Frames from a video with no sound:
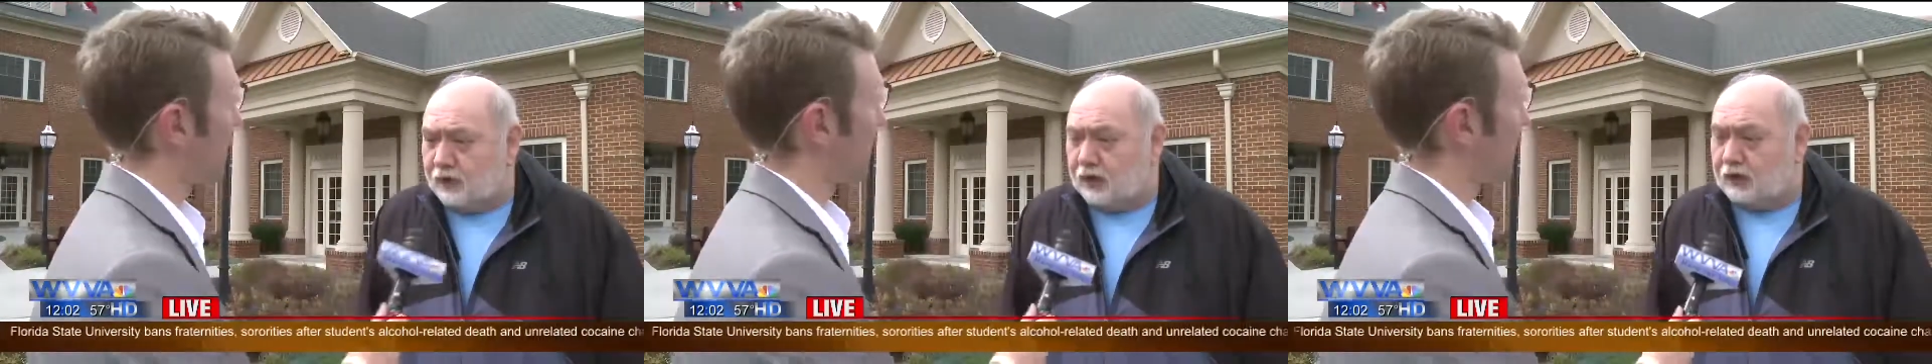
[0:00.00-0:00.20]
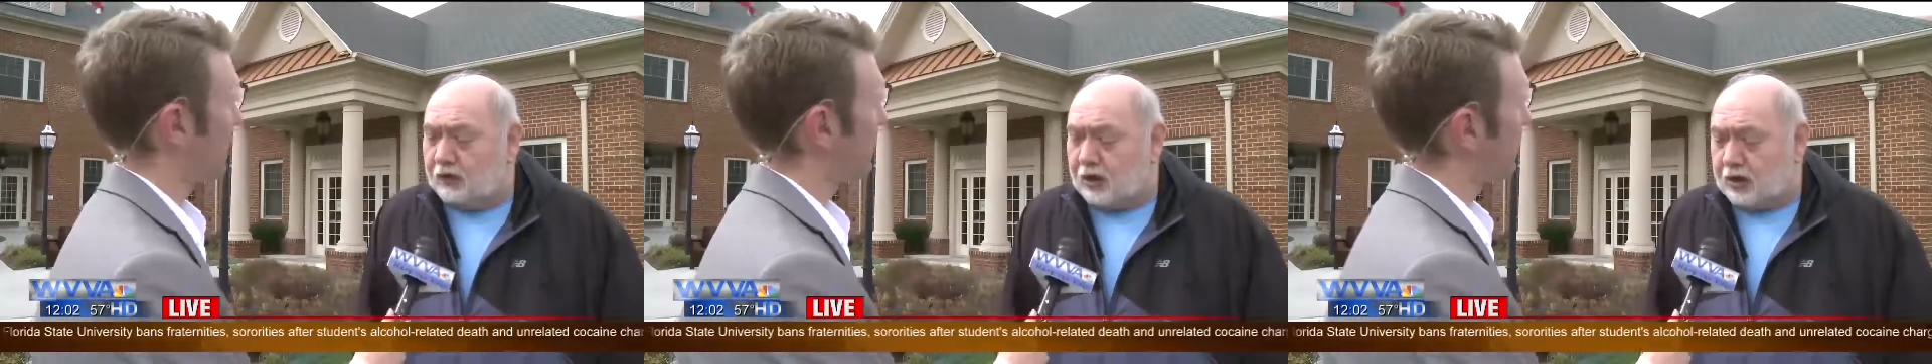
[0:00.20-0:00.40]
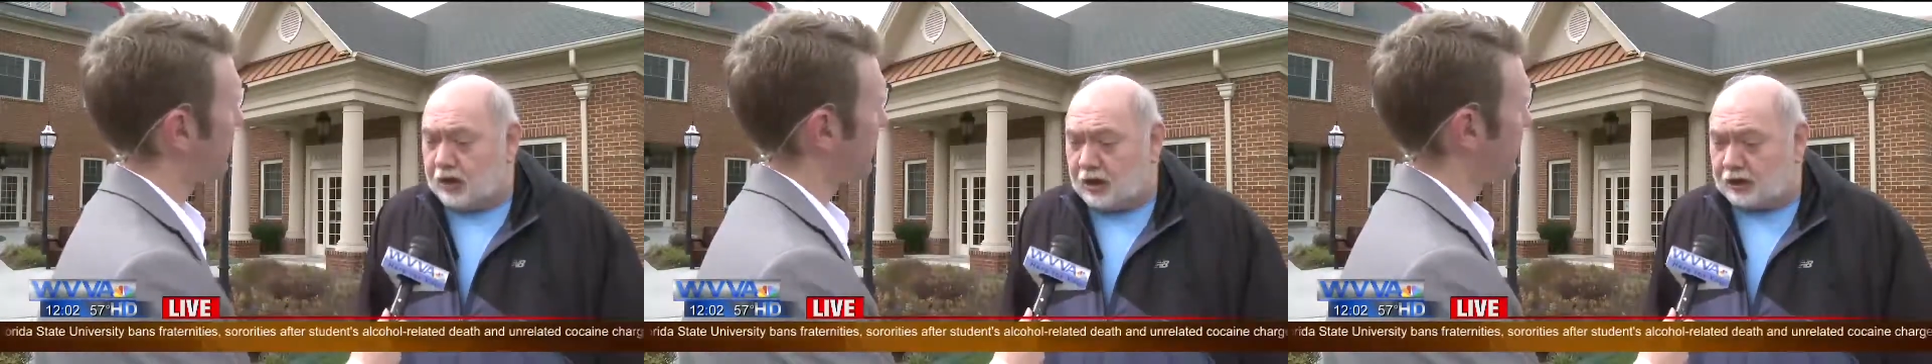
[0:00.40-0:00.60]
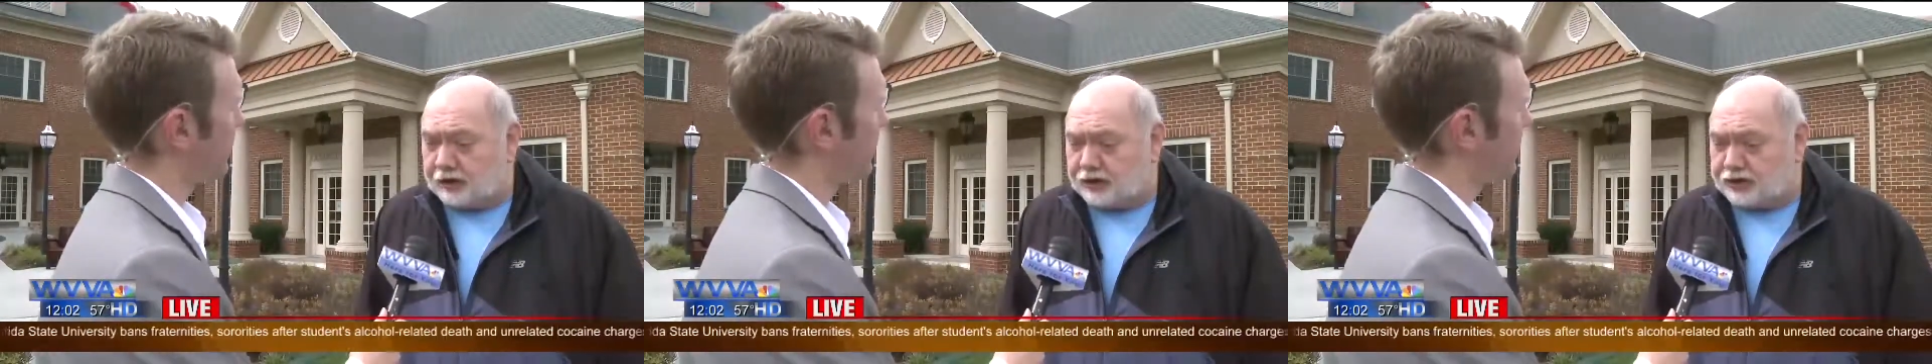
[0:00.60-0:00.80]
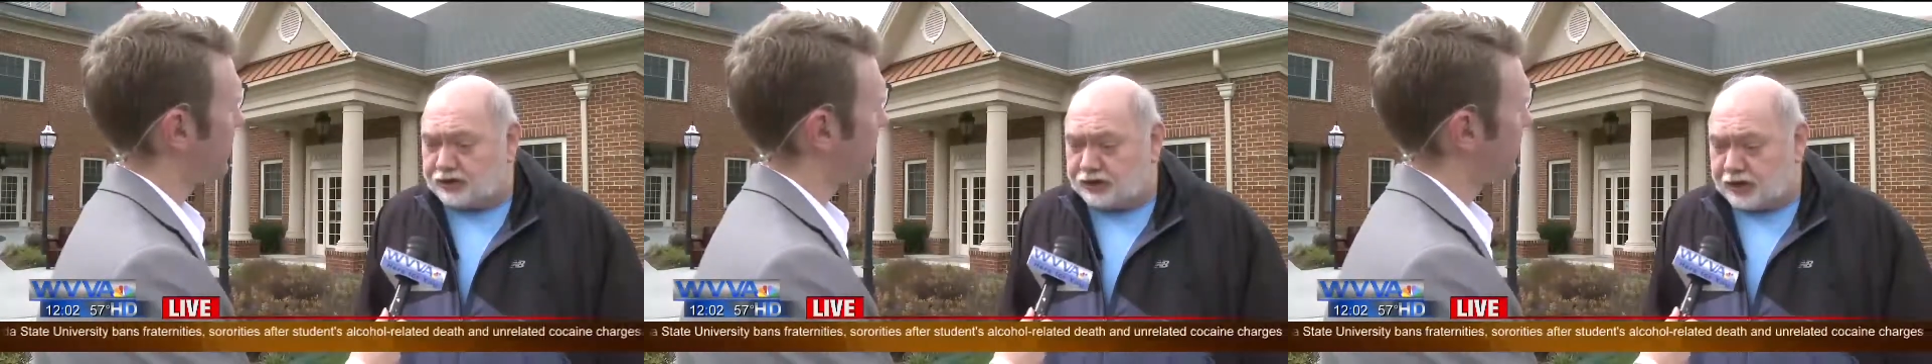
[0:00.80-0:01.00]
Well, I'd like
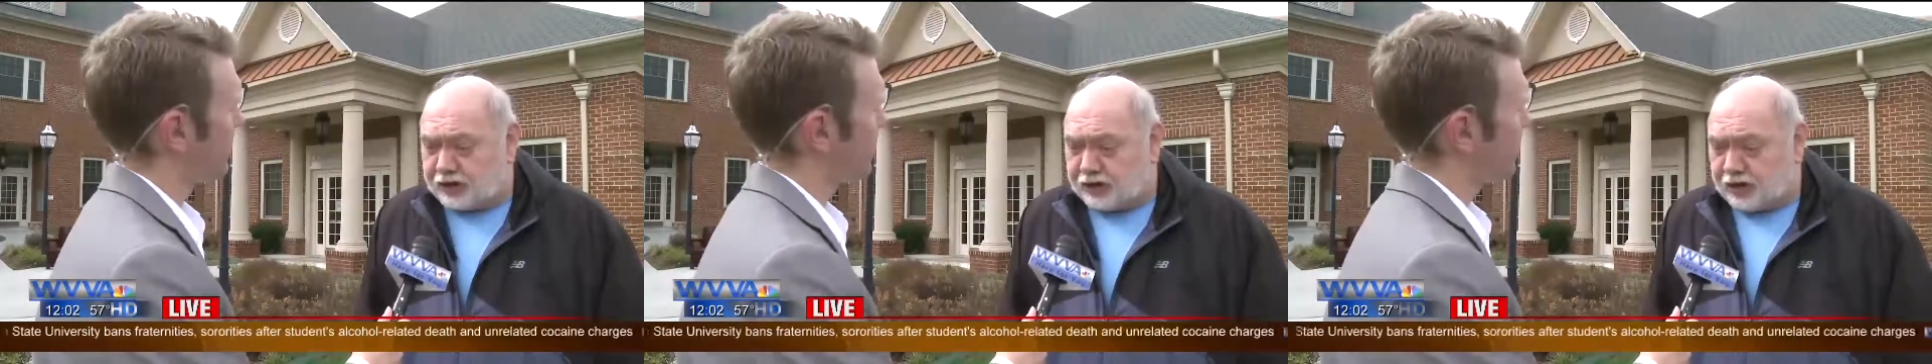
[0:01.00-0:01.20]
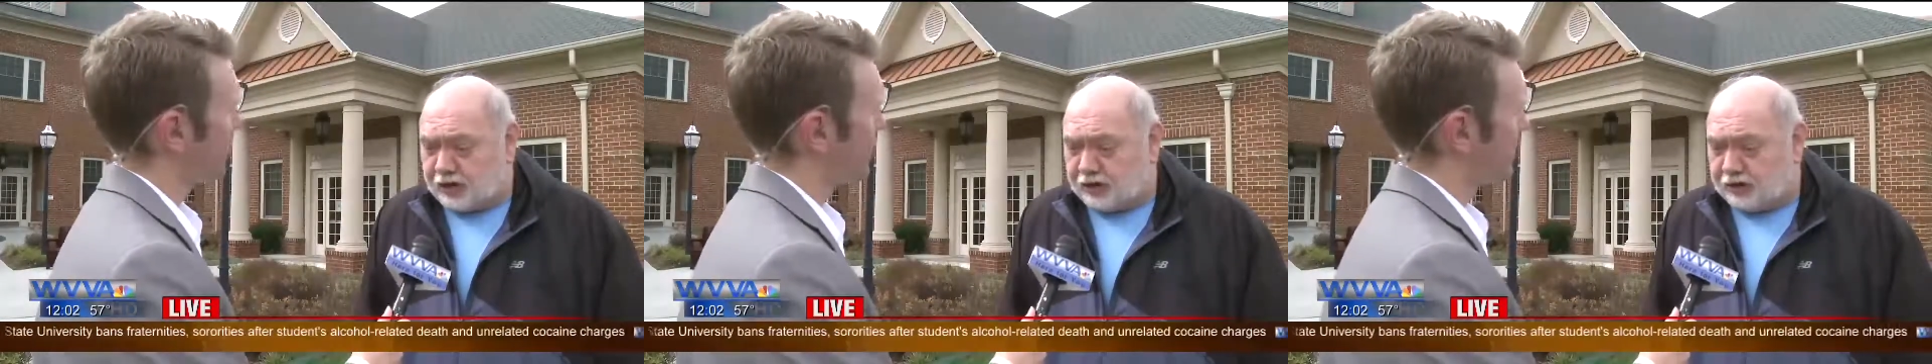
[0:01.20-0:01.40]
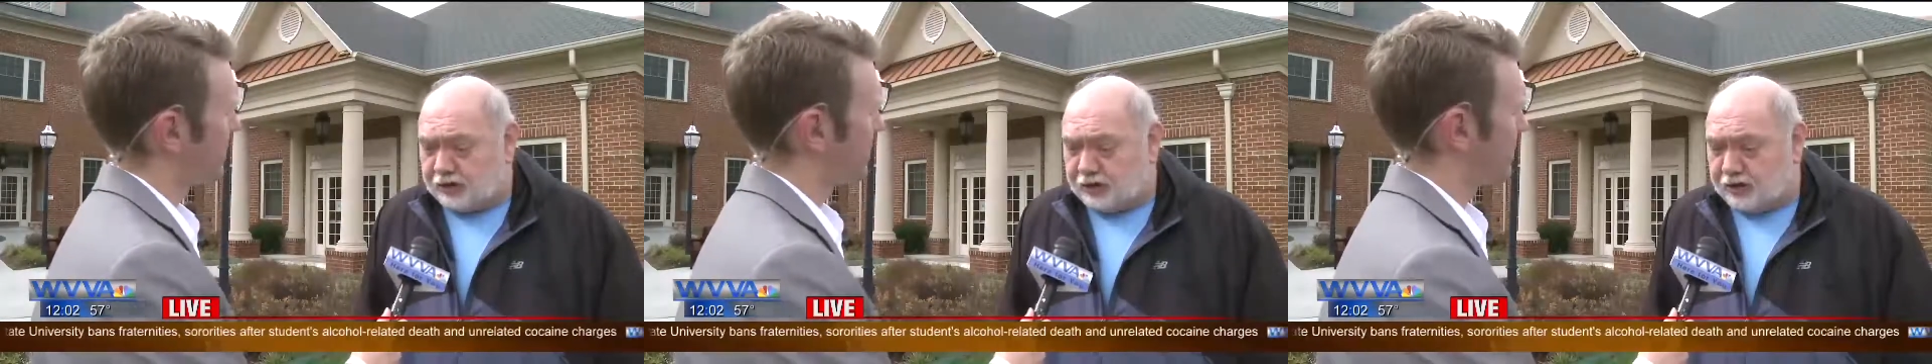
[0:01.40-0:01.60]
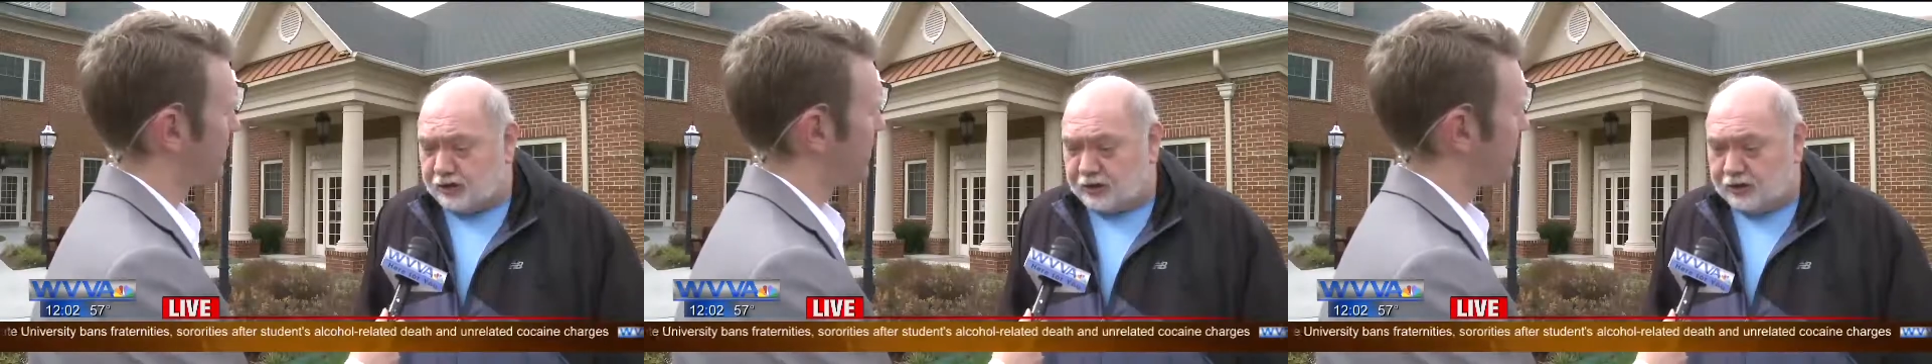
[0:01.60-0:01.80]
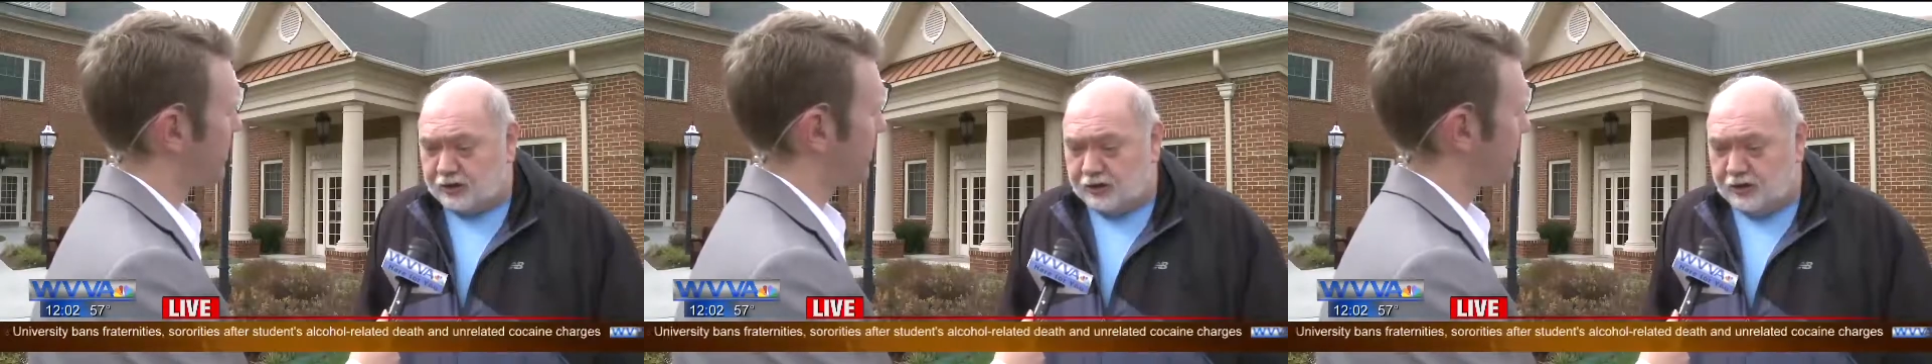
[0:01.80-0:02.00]
to see the...